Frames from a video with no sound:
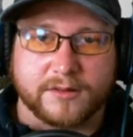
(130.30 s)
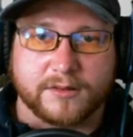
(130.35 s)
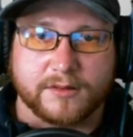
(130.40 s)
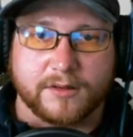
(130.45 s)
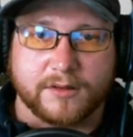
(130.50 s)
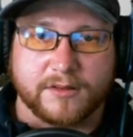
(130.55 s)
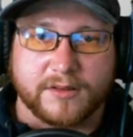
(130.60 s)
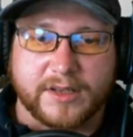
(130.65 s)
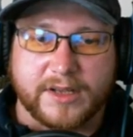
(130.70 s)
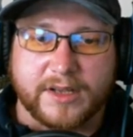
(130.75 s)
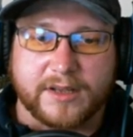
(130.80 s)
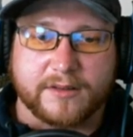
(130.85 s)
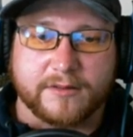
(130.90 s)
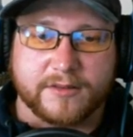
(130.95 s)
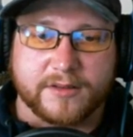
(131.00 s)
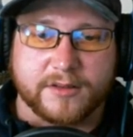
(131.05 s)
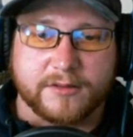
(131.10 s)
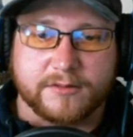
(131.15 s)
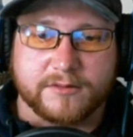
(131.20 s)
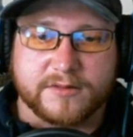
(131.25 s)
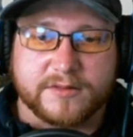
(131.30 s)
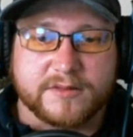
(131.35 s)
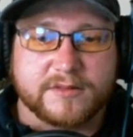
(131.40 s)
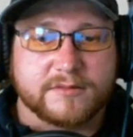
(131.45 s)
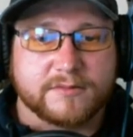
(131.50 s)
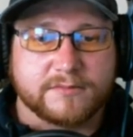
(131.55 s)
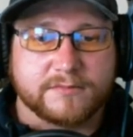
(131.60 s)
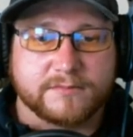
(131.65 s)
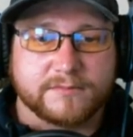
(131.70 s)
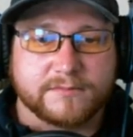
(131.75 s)
all the gathering nodes.
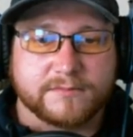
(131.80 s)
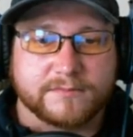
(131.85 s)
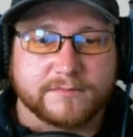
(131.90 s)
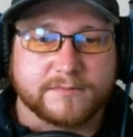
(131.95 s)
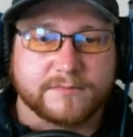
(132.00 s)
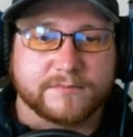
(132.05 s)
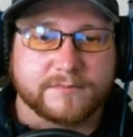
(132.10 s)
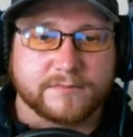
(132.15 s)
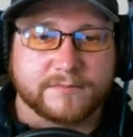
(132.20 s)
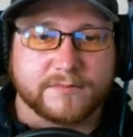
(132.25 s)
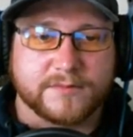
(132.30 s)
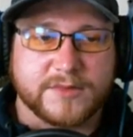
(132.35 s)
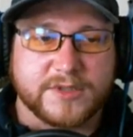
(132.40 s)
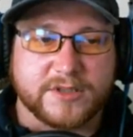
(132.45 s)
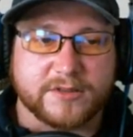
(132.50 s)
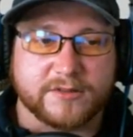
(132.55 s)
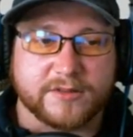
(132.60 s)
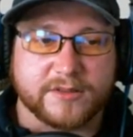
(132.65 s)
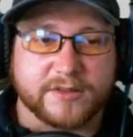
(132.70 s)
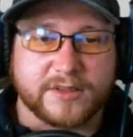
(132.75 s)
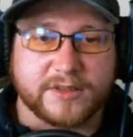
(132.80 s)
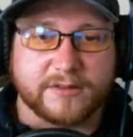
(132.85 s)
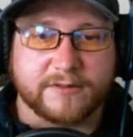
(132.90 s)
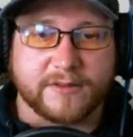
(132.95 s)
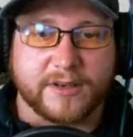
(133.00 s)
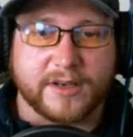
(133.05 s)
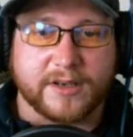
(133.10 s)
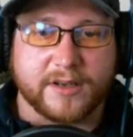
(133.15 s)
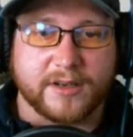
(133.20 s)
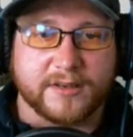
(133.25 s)
So you need to
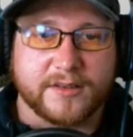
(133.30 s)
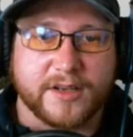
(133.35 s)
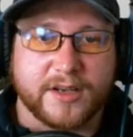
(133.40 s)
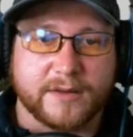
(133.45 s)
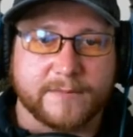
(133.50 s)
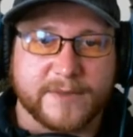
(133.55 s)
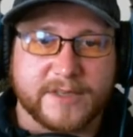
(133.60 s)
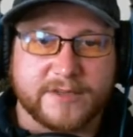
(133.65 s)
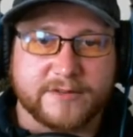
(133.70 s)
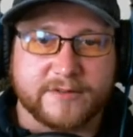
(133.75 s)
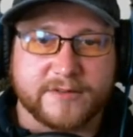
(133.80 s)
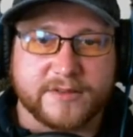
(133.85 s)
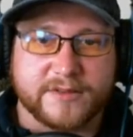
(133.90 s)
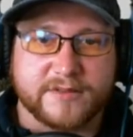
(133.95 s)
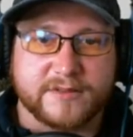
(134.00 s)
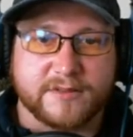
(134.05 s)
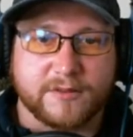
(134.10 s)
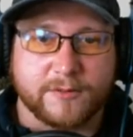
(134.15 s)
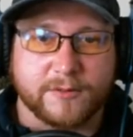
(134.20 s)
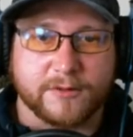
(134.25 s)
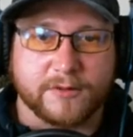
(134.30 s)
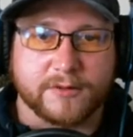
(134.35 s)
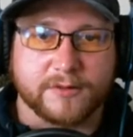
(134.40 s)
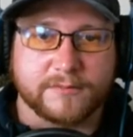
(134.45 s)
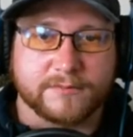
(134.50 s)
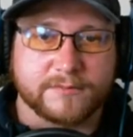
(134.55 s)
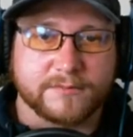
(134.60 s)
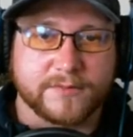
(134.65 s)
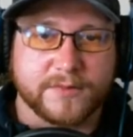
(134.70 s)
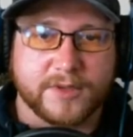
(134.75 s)
find uncommon trees or
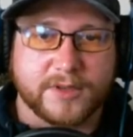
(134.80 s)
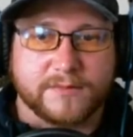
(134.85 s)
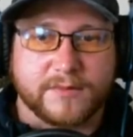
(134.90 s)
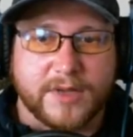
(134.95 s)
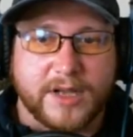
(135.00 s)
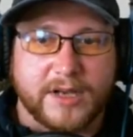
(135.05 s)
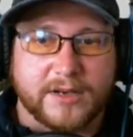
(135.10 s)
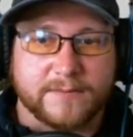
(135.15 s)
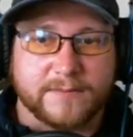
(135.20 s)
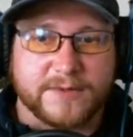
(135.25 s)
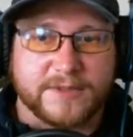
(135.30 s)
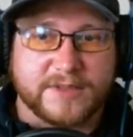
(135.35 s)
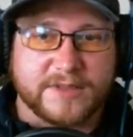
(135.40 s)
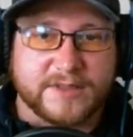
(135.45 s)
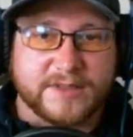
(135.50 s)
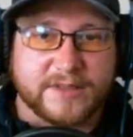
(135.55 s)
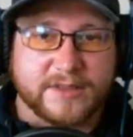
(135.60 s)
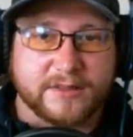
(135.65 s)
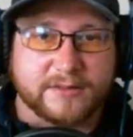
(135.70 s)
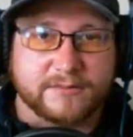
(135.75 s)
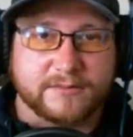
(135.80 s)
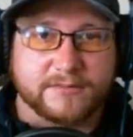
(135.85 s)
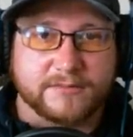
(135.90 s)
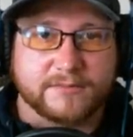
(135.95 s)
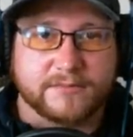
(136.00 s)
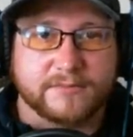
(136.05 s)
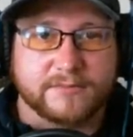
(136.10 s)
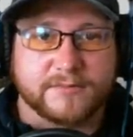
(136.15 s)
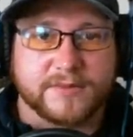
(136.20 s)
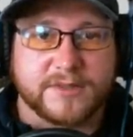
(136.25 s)
animals to skin,
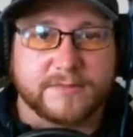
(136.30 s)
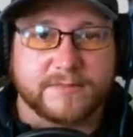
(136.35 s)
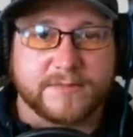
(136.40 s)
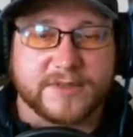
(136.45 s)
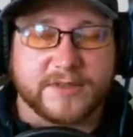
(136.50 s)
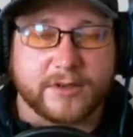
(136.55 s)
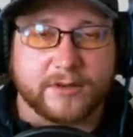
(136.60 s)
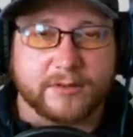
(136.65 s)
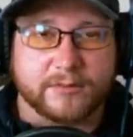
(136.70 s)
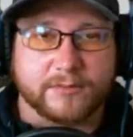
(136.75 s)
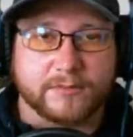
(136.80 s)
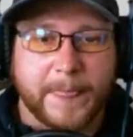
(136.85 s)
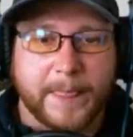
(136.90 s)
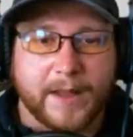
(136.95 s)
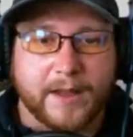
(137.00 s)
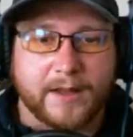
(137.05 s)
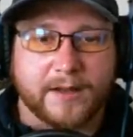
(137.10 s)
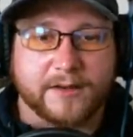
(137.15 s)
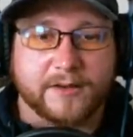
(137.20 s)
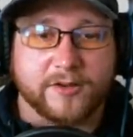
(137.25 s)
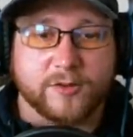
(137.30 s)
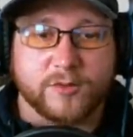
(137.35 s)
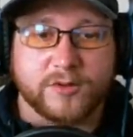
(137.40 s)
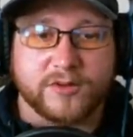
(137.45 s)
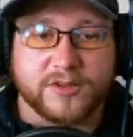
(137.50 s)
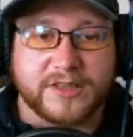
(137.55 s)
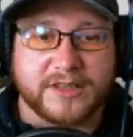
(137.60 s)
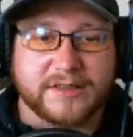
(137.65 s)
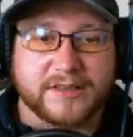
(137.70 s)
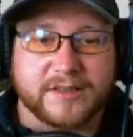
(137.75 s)
some stone. And you will
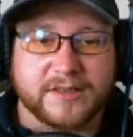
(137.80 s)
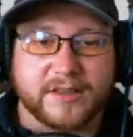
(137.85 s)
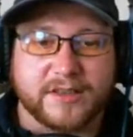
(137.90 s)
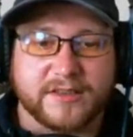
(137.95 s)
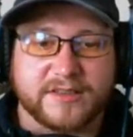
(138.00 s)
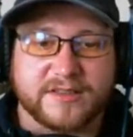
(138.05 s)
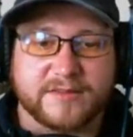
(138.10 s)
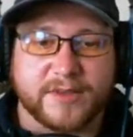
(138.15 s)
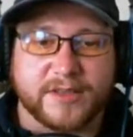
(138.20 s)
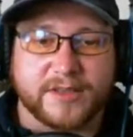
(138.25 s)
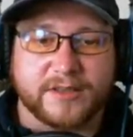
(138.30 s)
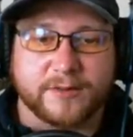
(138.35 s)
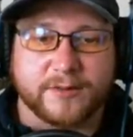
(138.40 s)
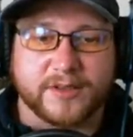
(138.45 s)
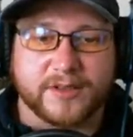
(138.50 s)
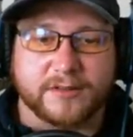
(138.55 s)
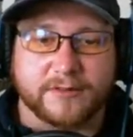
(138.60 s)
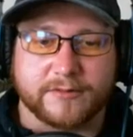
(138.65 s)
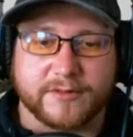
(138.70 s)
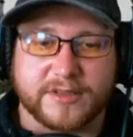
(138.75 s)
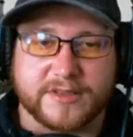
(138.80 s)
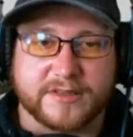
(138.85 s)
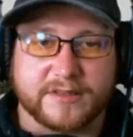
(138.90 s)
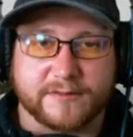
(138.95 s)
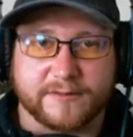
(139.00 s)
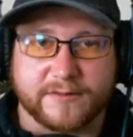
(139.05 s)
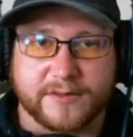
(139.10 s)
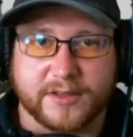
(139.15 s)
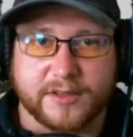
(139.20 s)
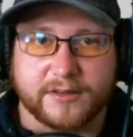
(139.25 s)
get the dust by doing the rest
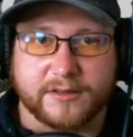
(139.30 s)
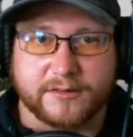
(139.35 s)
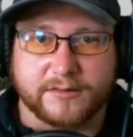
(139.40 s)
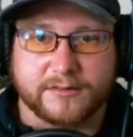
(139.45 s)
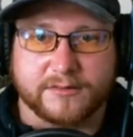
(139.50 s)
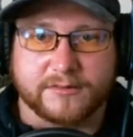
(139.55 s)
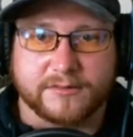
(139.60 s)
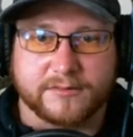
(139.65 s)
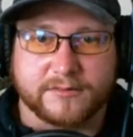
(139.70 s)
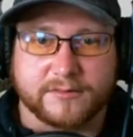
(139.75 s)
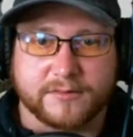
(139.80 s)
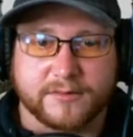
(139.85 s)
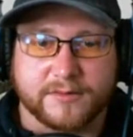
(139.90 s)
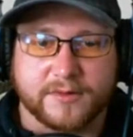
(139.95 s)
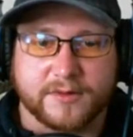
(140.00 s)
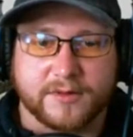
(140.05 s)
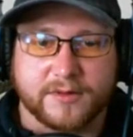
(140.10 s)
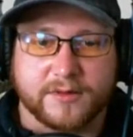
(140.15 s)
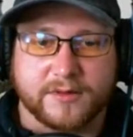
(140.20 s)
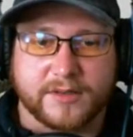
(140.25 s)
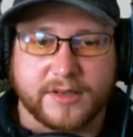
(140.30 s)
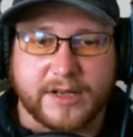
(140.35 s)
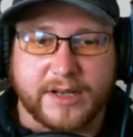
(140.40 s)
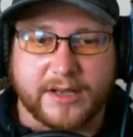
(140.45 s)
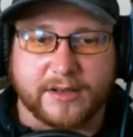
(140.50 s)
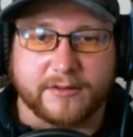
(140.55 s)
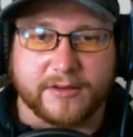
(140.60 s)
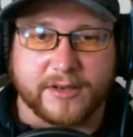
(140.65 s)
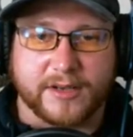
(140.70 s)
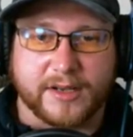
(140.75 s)
of the
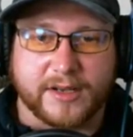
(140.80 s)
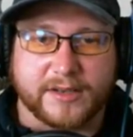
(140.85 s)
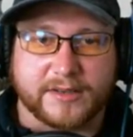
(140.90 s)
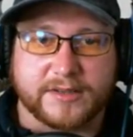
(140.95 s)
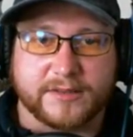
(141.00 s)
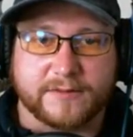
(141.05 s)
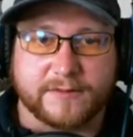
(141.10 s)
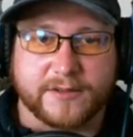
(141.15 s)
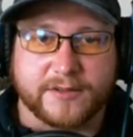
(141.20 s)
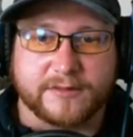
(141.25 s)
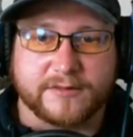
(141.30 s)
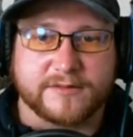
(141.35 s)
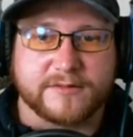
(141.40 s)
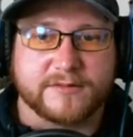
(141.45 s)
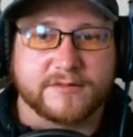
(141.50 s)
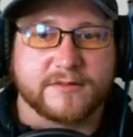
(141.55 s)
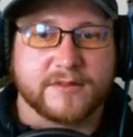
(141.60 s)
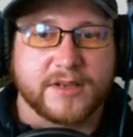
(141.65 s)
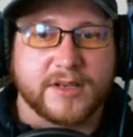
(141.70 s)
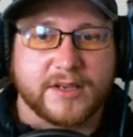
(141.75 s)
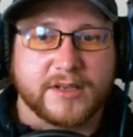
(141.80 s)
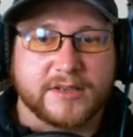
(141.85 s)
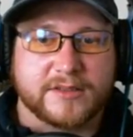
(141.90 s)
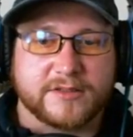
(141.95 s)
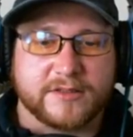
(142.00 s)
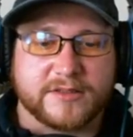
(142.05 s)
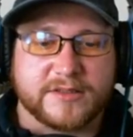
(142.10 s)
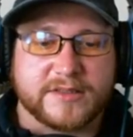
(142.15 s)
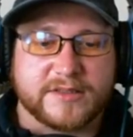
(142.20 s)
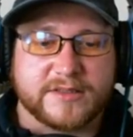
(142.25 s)
gathering activities.
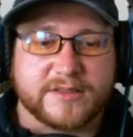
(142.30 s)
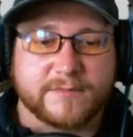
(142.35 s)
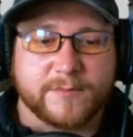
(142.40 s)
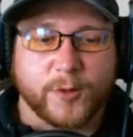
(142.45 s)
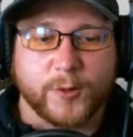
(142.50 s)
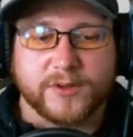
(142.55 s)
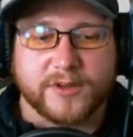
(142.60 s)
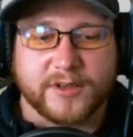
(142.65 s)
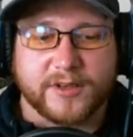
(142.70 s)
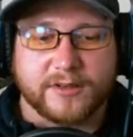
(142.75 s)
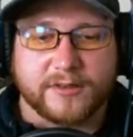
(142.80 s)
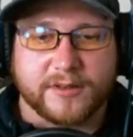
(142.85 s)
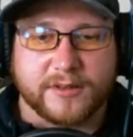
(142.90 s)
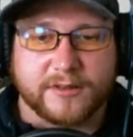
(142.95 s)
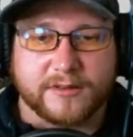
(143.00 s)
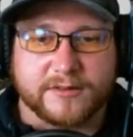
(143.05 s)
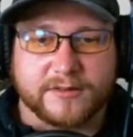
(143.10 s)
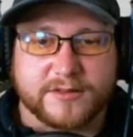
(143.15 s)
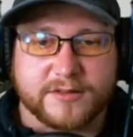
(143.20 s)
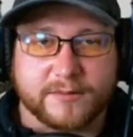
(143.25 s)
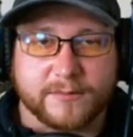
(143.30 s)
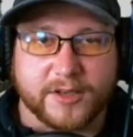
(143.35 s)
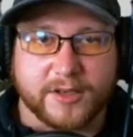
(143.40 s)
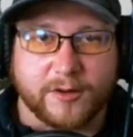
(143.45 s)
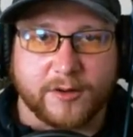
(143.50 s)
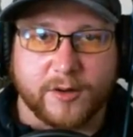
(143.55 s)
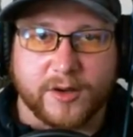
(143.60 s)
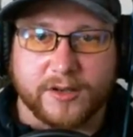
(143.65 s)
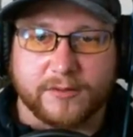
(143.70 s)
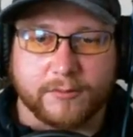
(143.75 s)
So I see some ore down here, so I'm going to
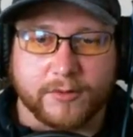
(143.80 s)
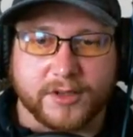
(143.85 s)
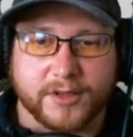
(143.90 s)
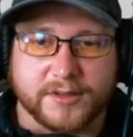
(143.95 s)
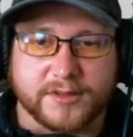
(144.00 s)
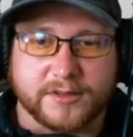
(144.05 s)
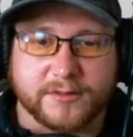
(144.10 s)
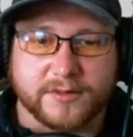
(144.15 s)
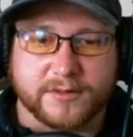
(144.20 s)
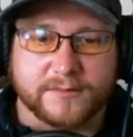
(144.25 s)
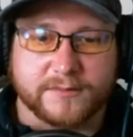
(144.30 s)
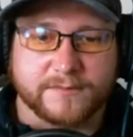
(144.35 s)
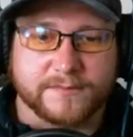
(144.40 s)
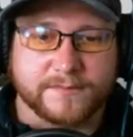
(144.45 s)
go ahead and run to it.